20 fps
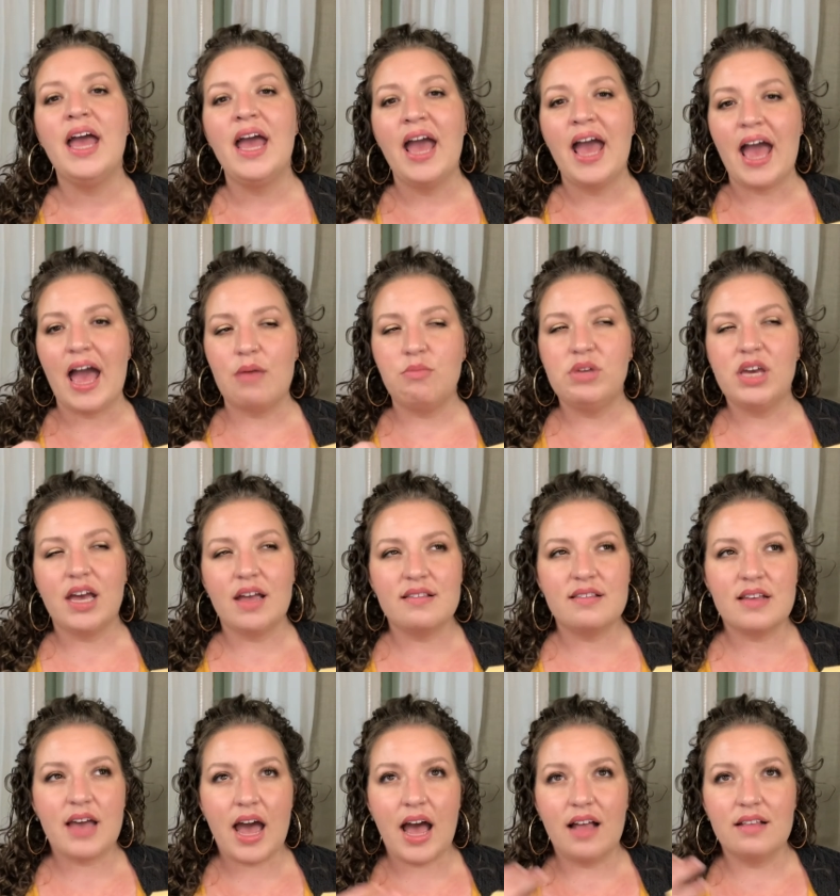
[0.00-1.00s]
And because
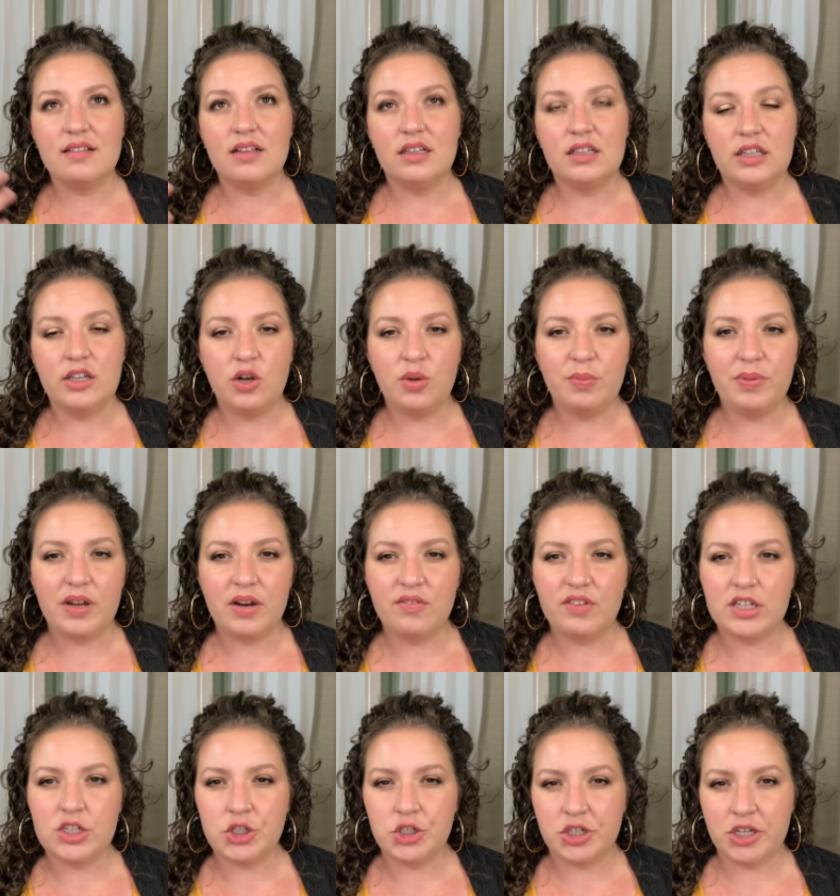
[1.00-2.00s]
it has a little bit of a
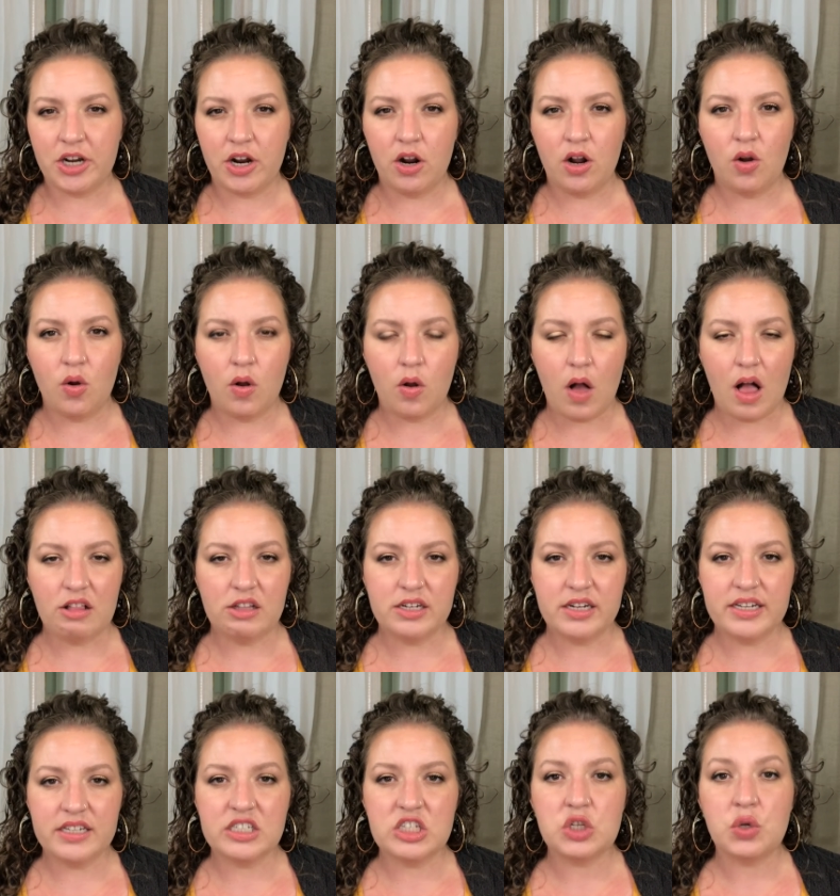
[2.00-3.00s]
sheer
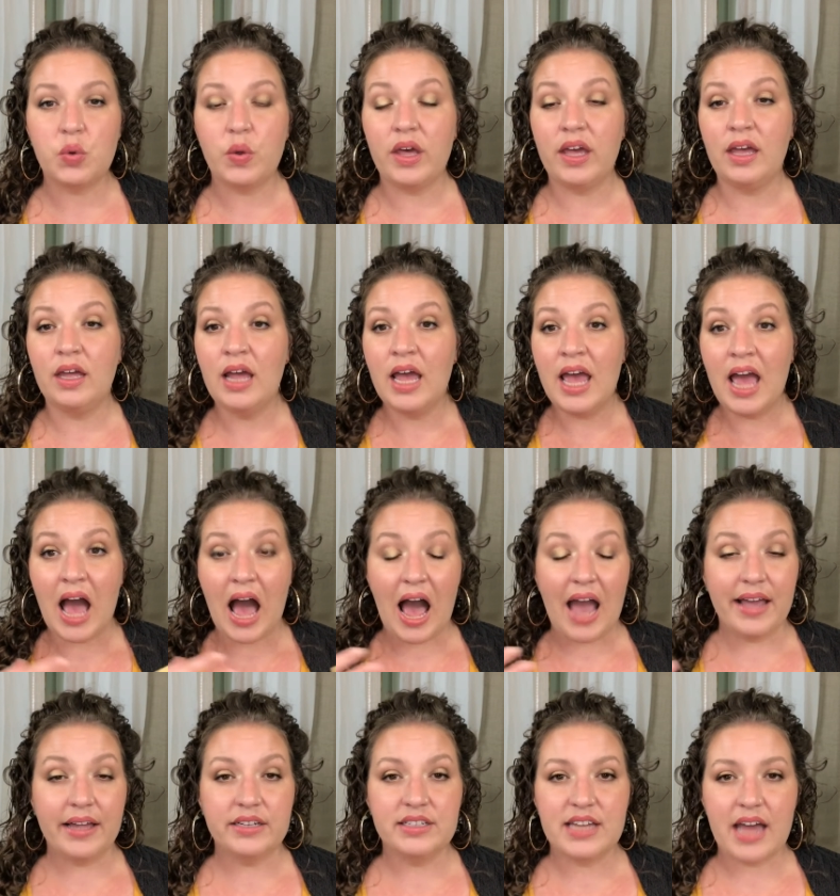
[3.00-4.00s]
quality to it, I
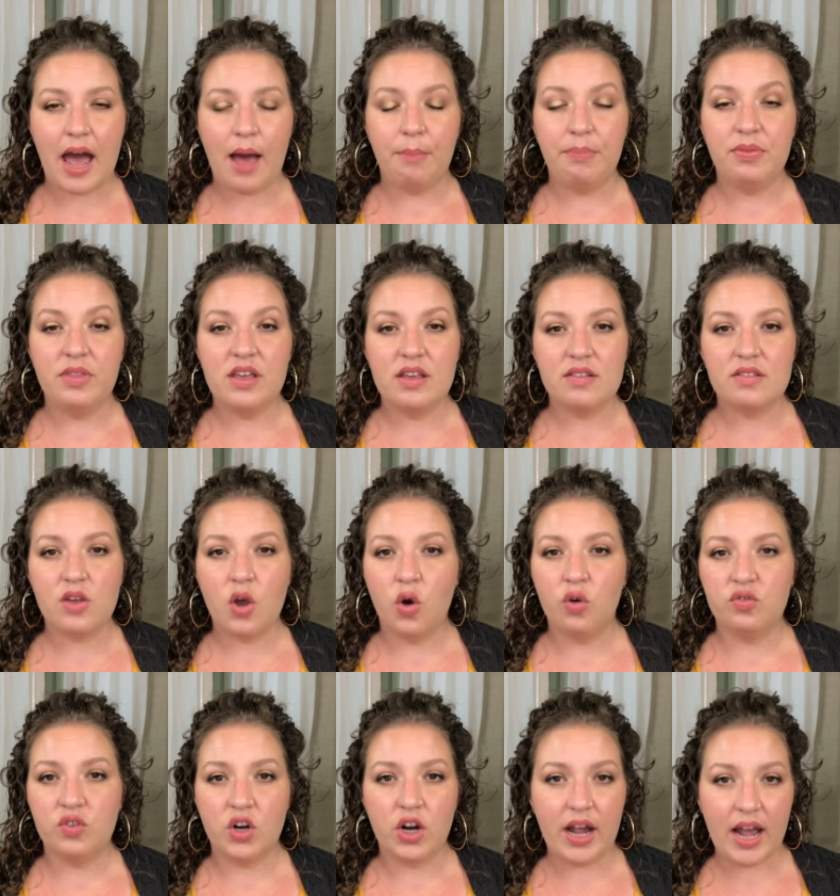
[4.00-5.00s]
can tap this
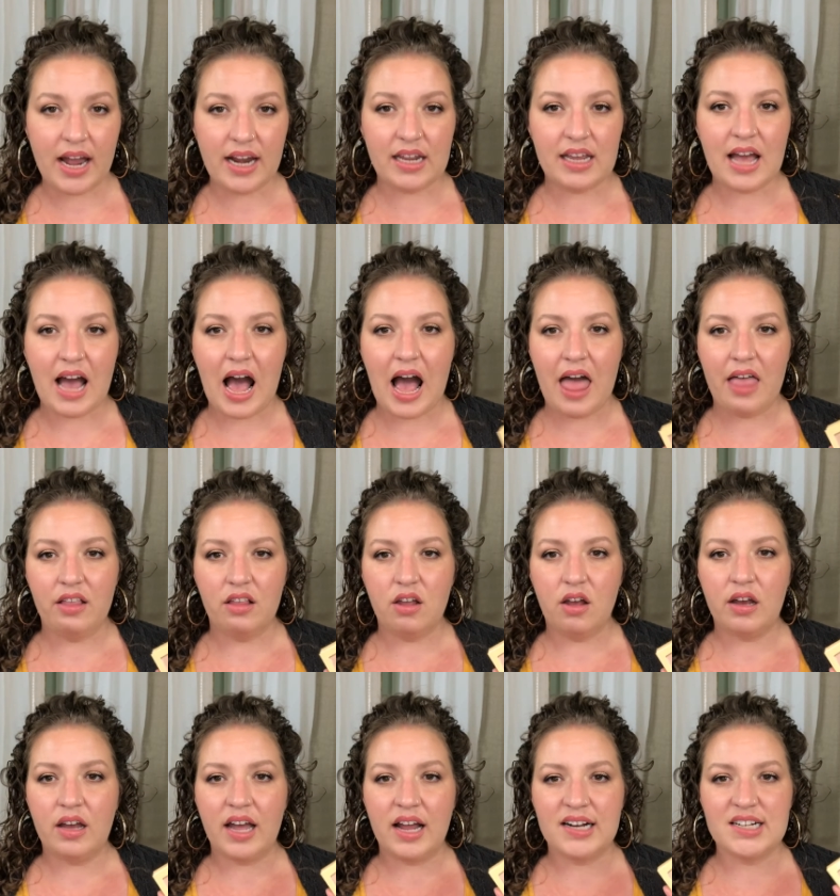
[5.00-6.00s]
over any eye
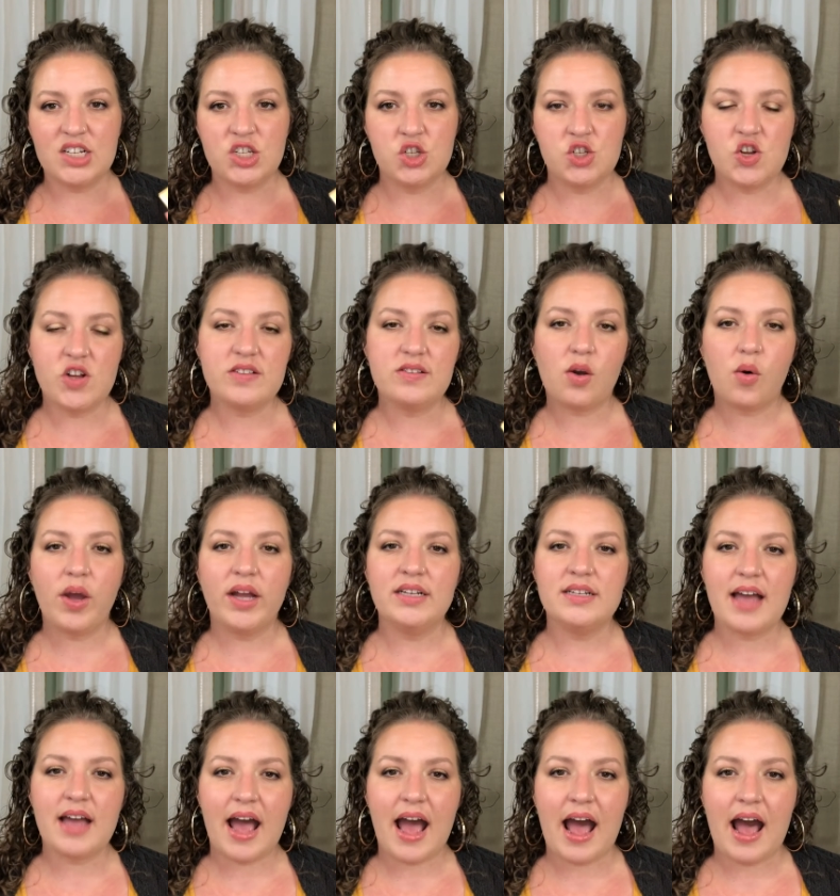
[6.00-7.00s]
look, and it's just going
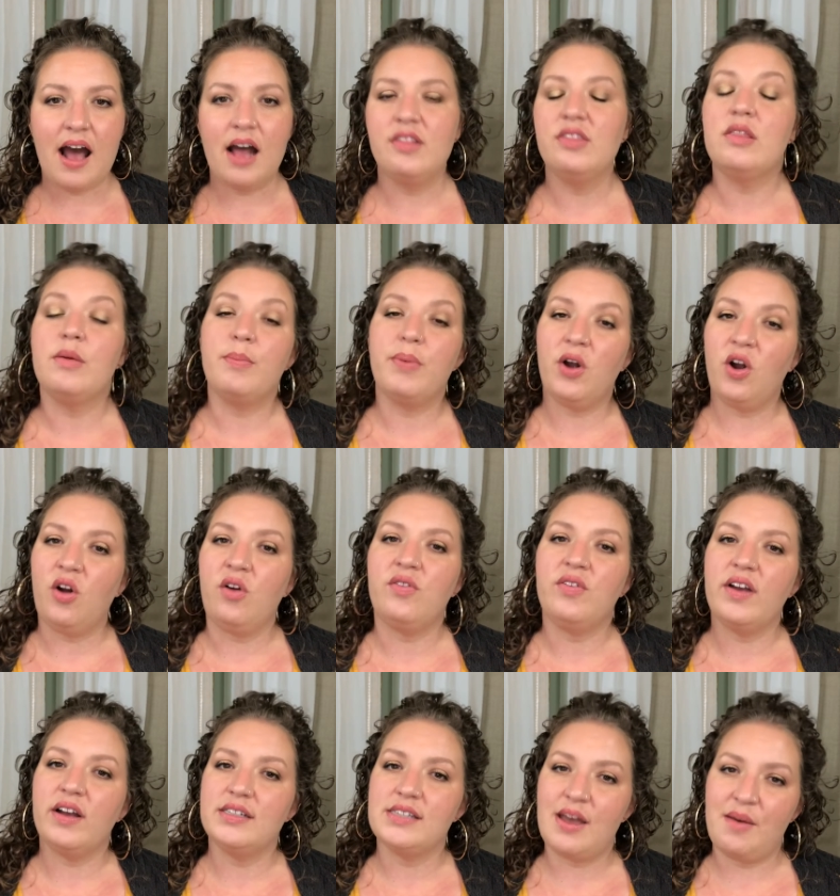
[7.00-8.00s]
to add the
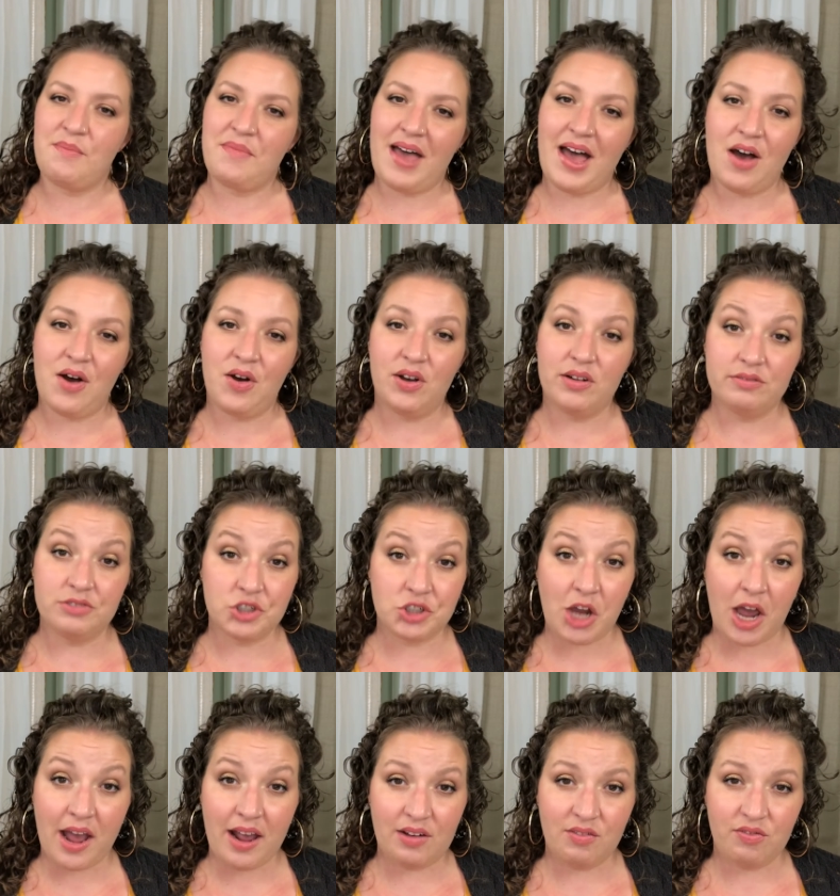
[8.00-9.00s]
perfect amount of
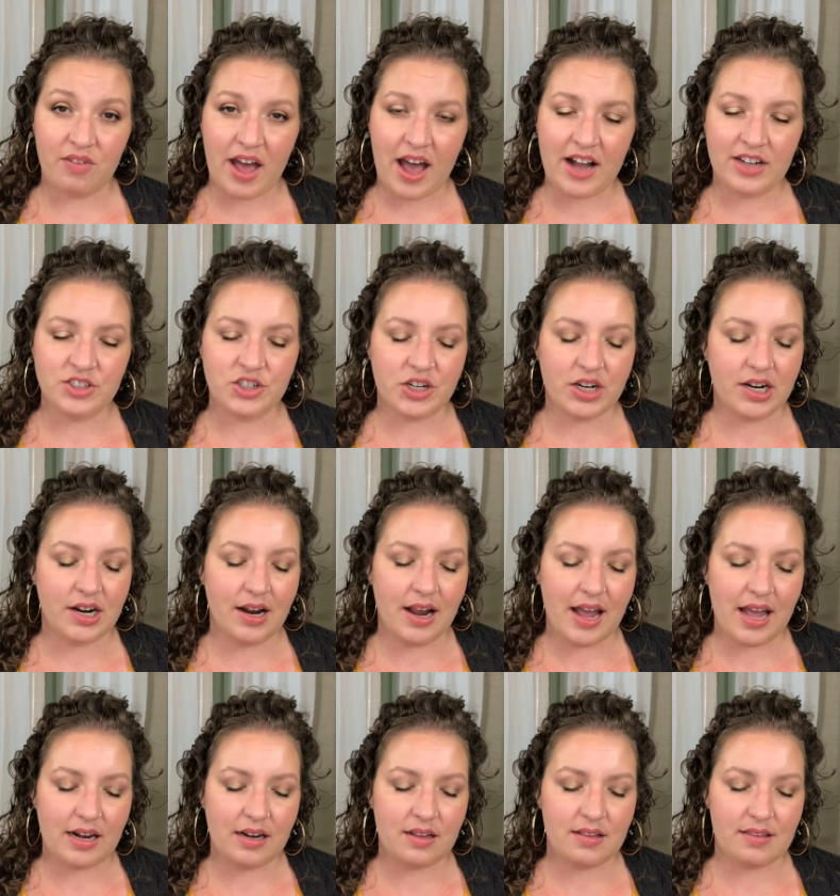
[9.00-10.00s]
shine factor,
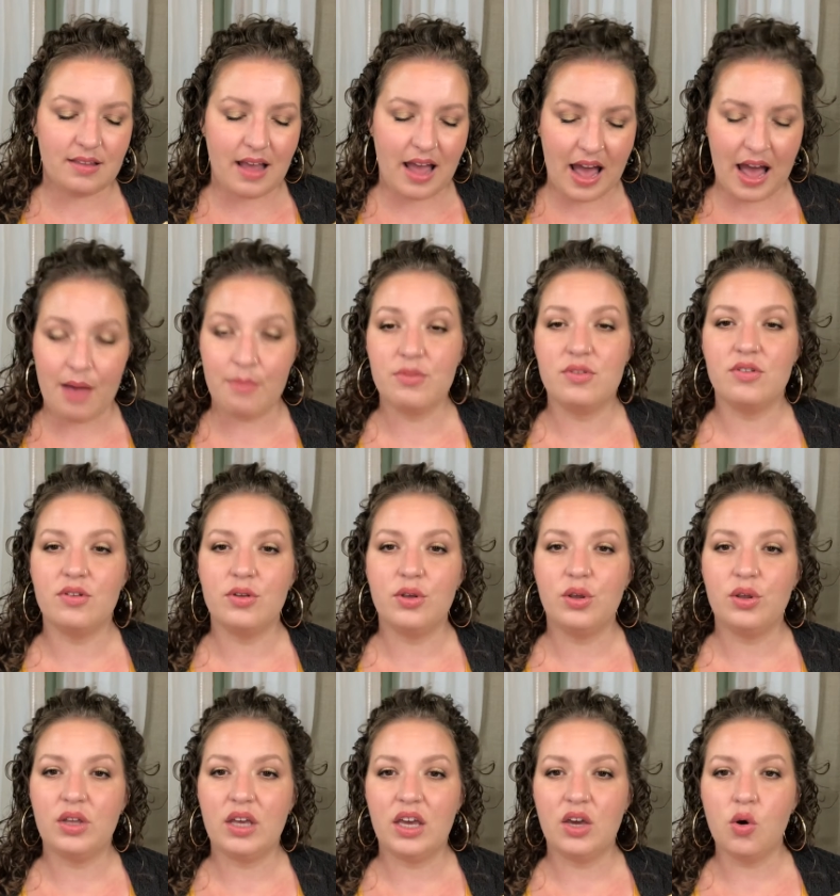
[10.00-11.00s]
and it's
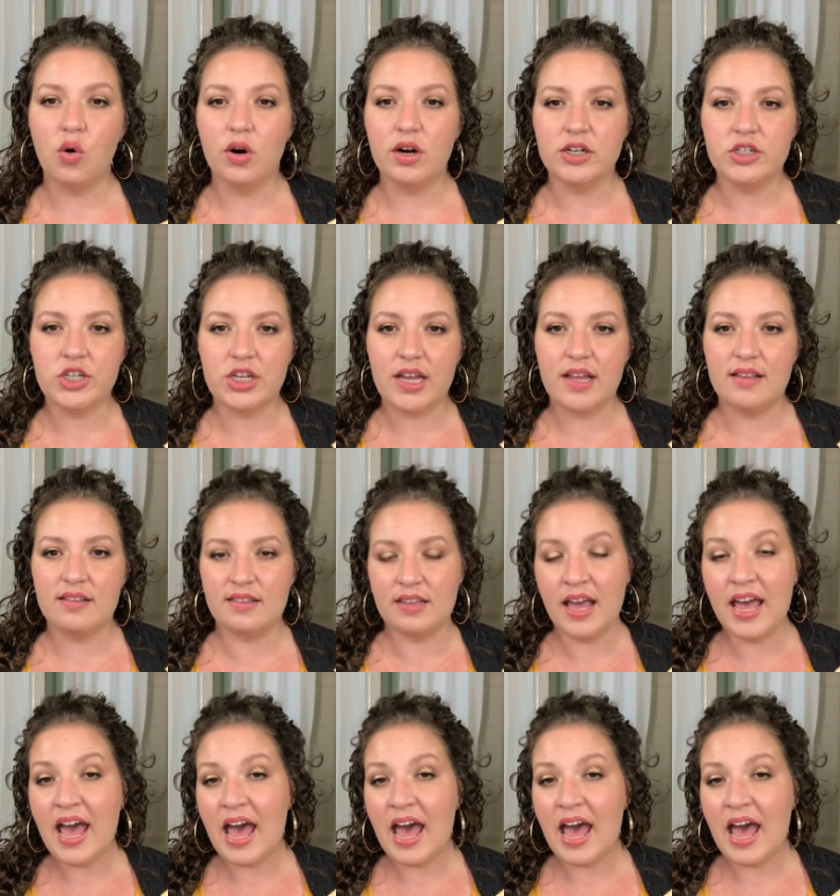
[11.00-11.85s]
absolutely gorgeous.